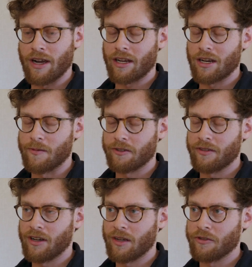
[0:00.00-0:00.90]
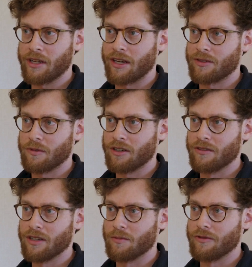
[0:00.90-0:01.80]
economically valuable tasks than we could have
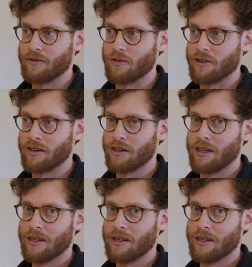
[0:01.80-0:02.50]
done before,